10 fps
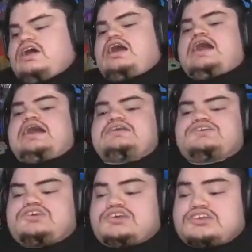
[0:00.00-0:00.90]
I
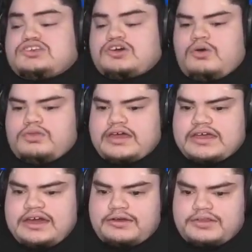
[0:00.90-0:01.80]
just don't
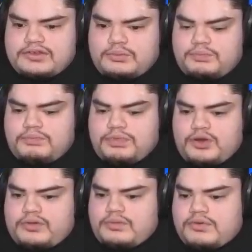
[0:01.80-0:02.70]
like Aaron Loup
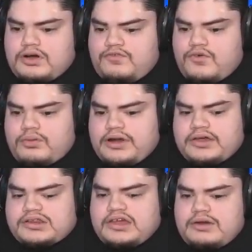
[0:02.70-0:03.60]
throwing the ball four
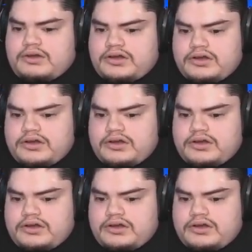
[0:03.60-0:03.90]
miles an hour.